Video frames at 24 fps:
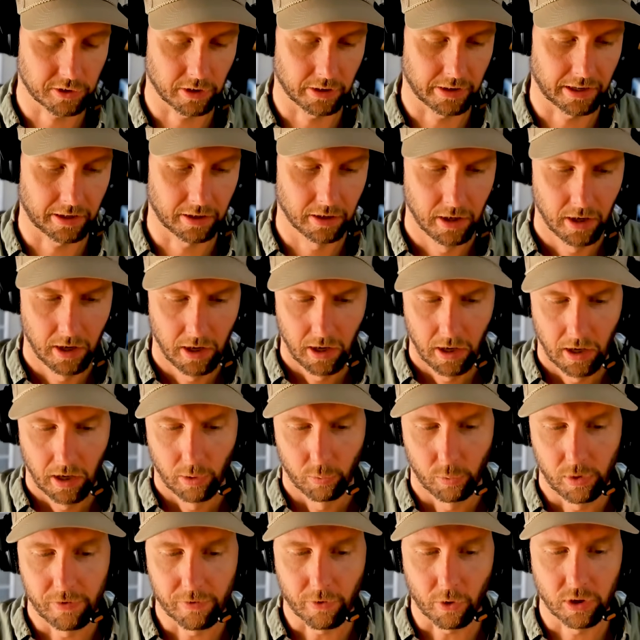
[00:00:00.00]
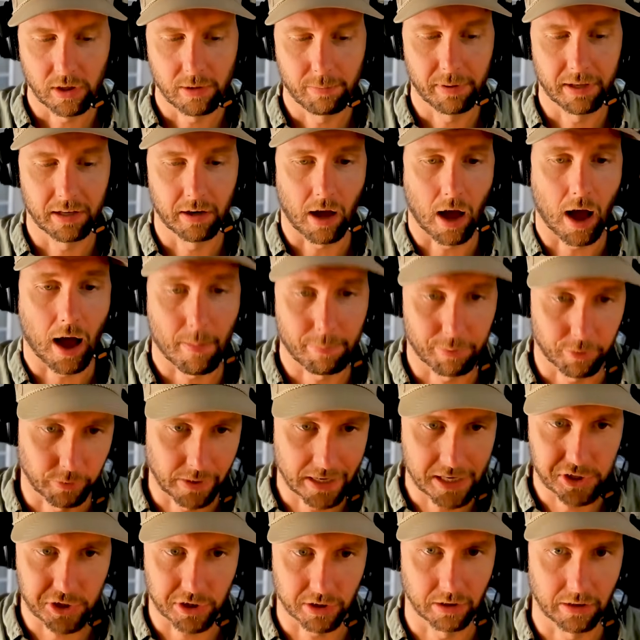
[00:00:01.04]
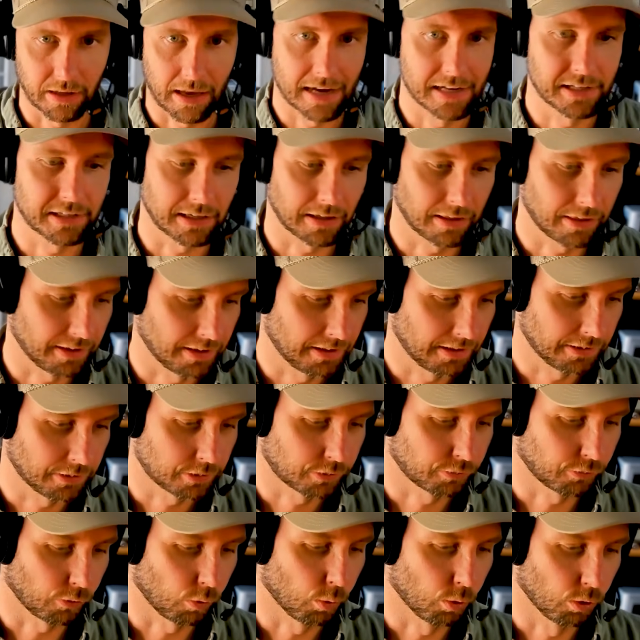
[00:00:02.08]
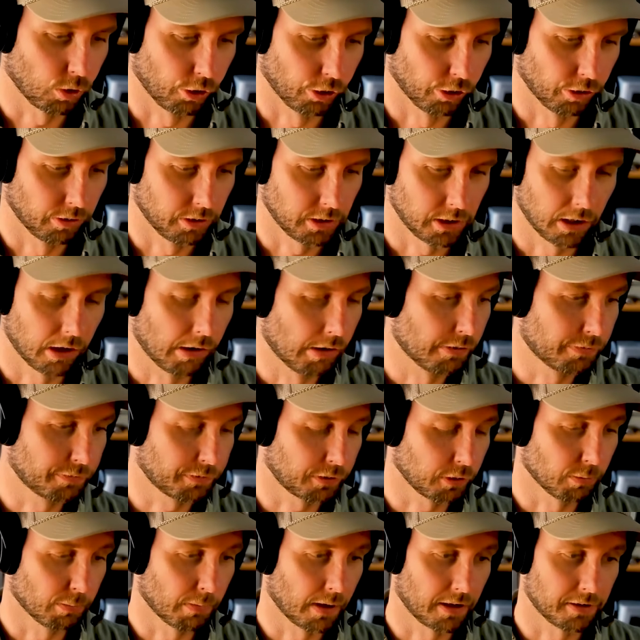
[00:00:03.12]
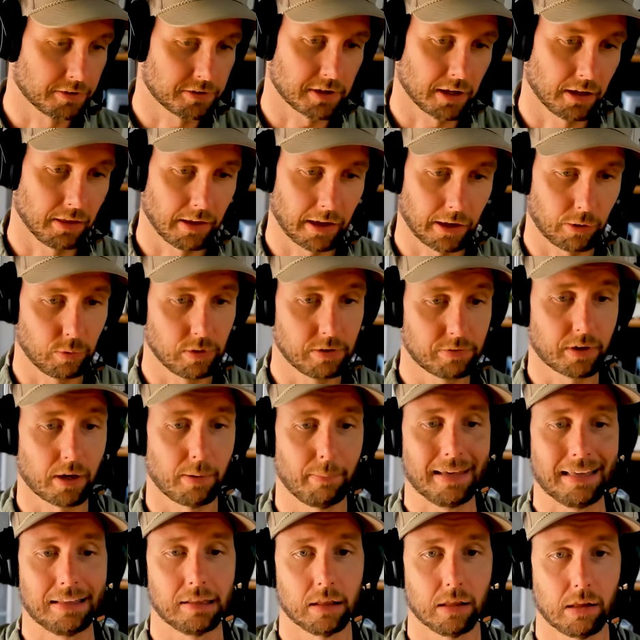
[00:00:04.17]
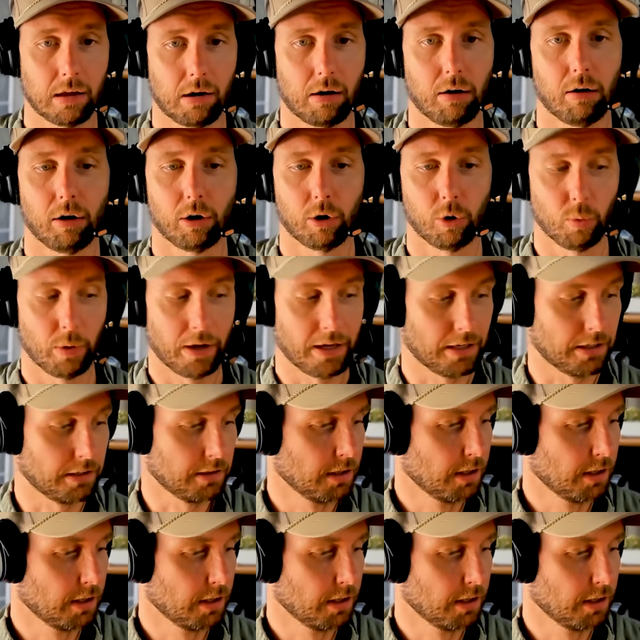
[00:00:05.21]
So like, we've only been operationalizing things for, a few months, and like, we've come a long way.